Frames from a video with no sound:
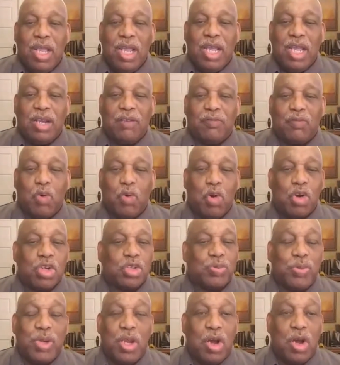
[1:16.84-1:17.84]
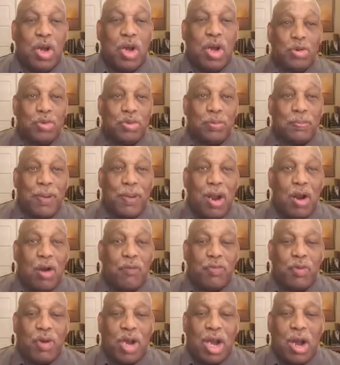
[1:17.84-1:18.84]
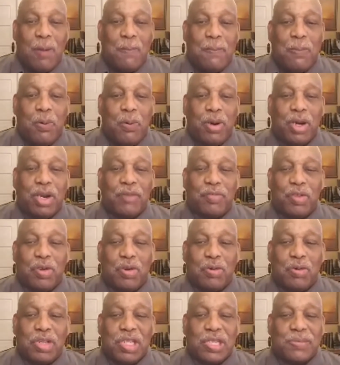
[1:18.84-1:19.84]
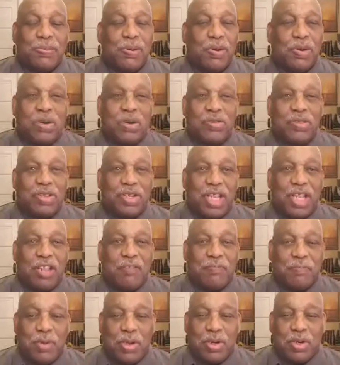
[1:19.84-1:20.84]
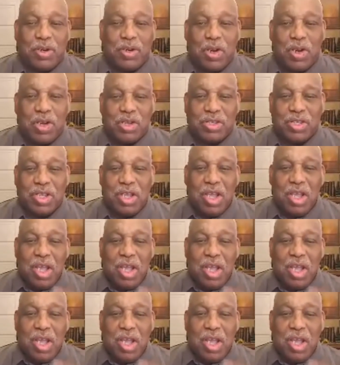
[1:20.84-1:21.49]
And of course, we all know the powerful outpouring of the Holy Spirit on the day of Pentecost.